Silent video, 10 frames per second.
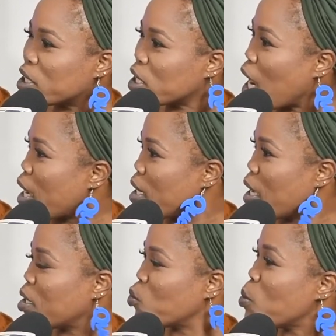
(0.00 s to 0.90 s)
Child
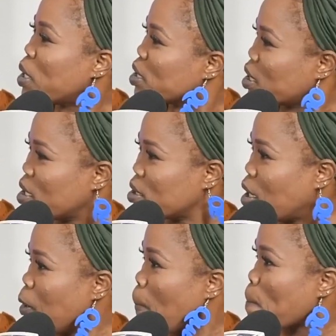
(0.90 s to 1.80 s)
and Women's
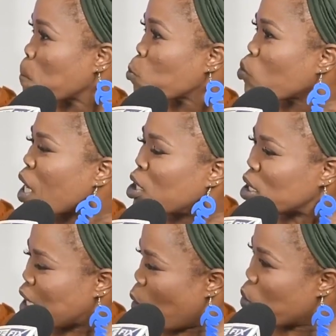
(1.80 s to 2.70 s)
Center.
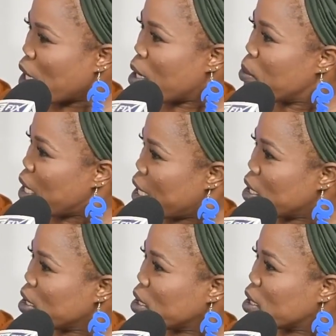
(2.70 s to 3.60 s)
Just get one of them
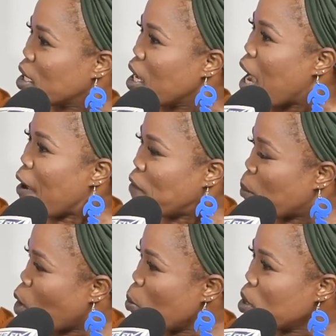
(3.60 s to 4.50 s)
ladies, have
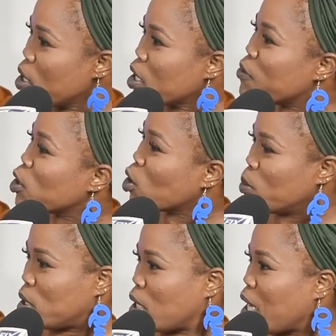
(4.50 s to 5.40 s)
them come in, give you some
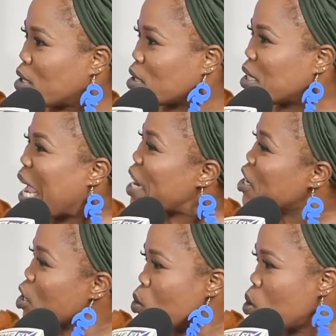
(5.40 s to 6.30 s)
stats.
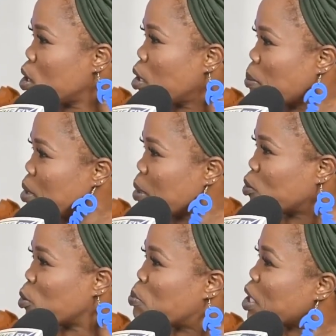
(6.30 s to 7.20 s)
9-year-old, you know,
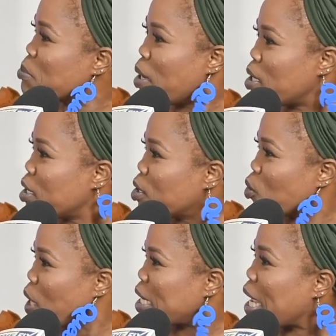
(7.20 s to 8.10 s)
babes with big belly, you know,
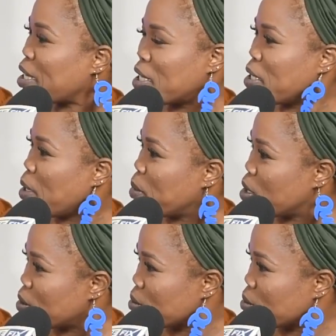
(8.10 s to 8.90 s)
where daddy give them, you know.